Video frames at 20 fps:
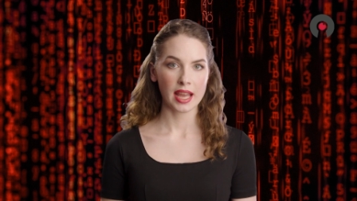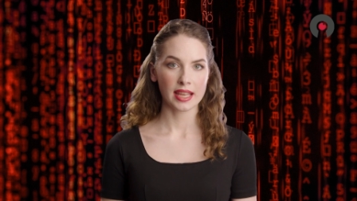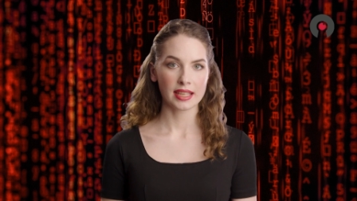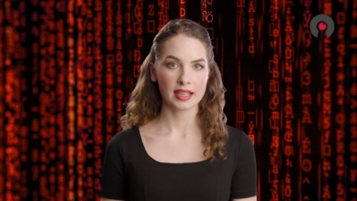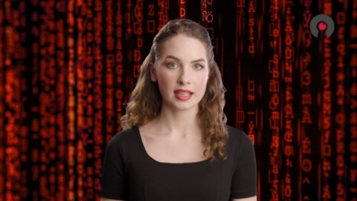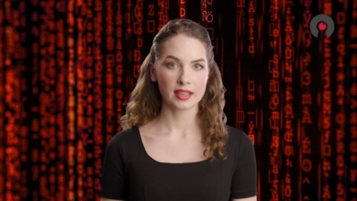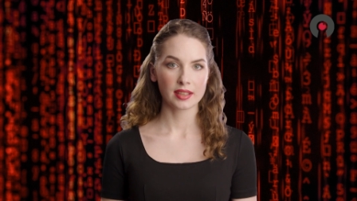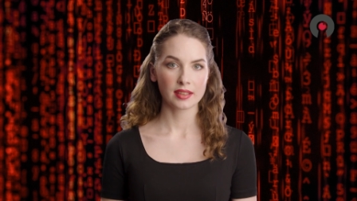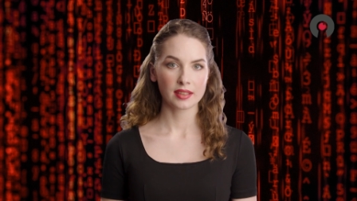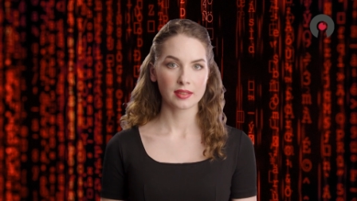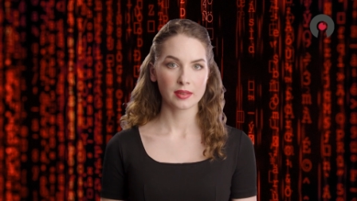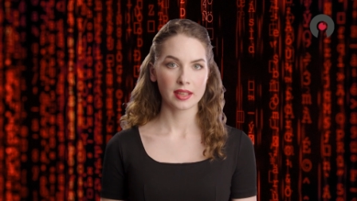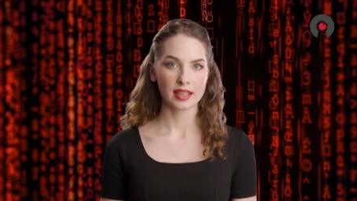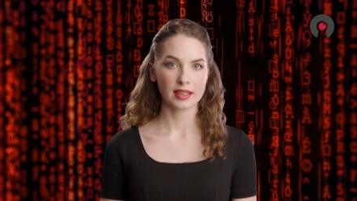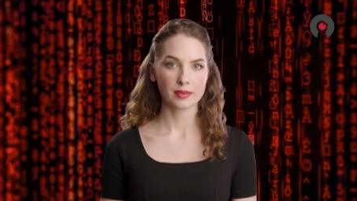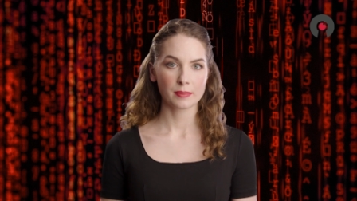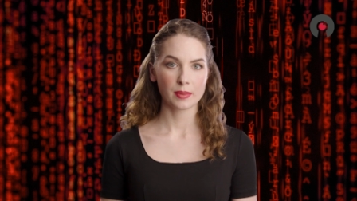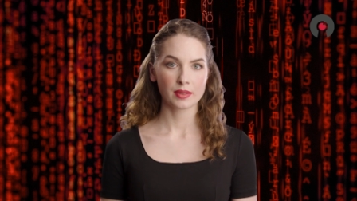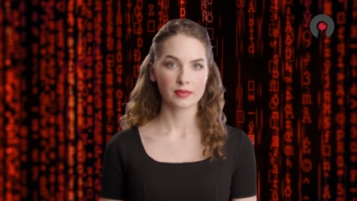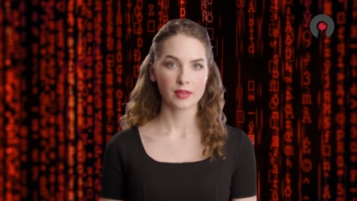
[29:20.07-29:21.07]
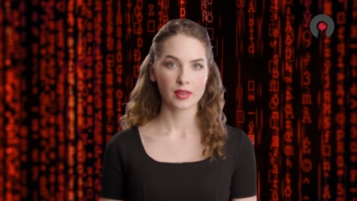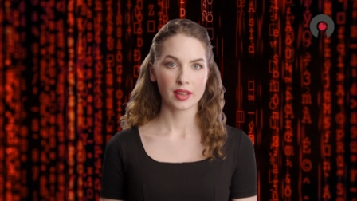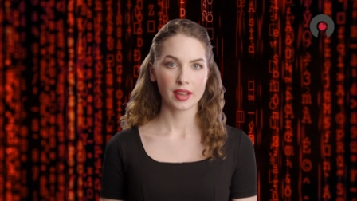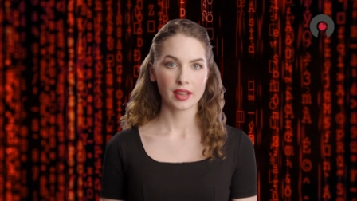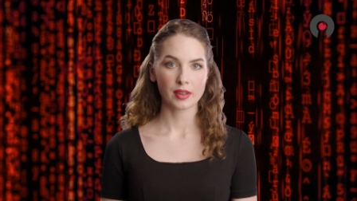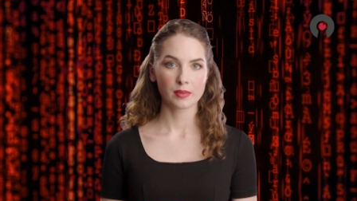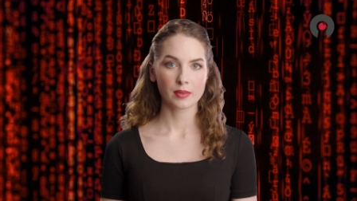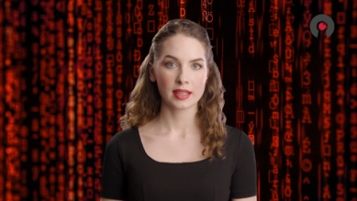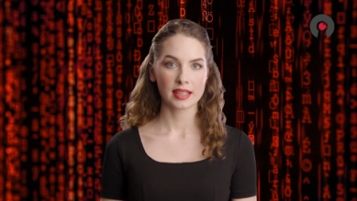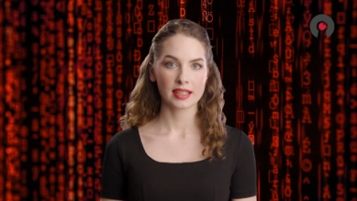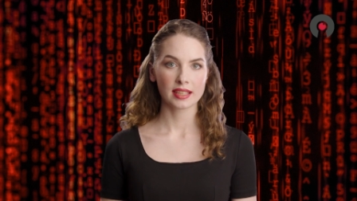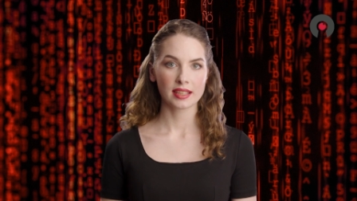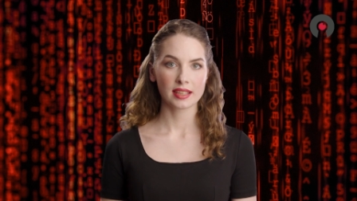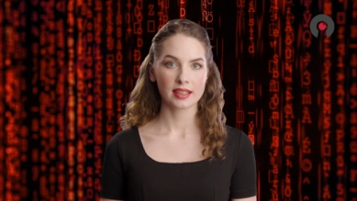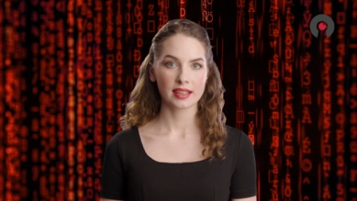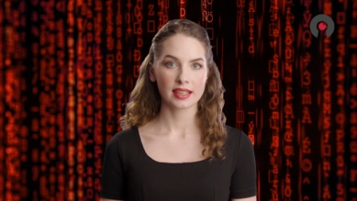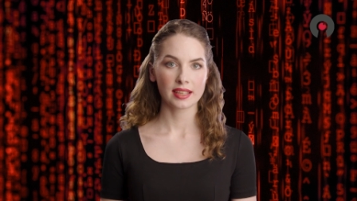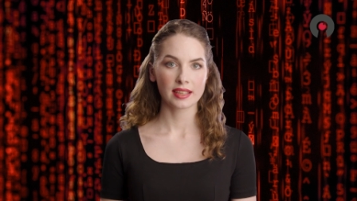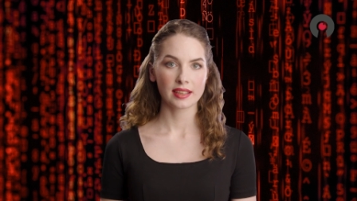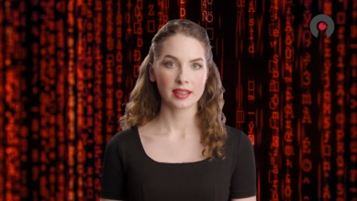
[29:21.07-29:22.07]
and other threats before they reach
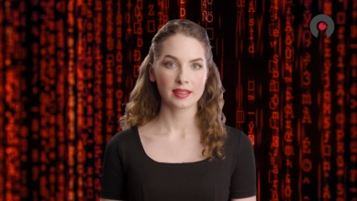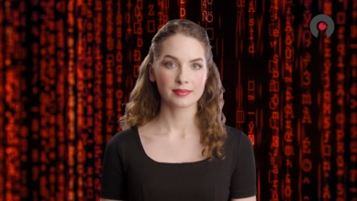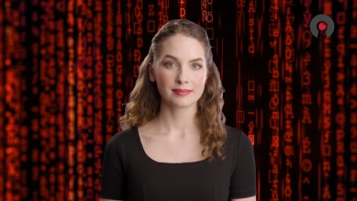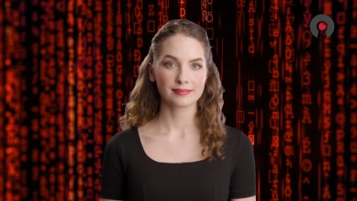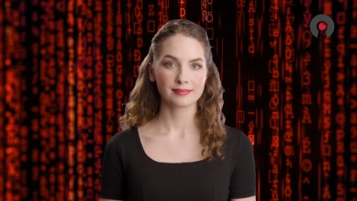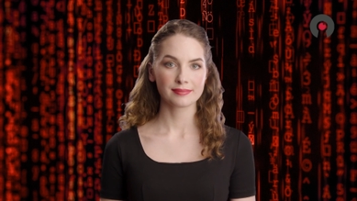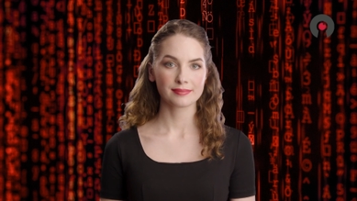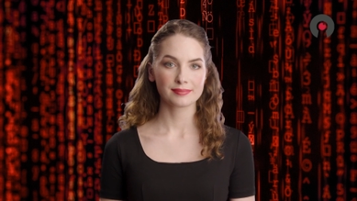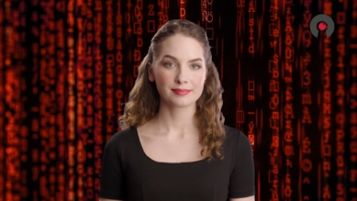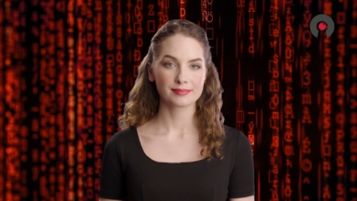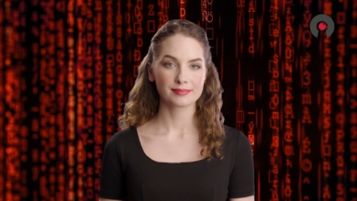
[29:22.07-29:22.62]
users.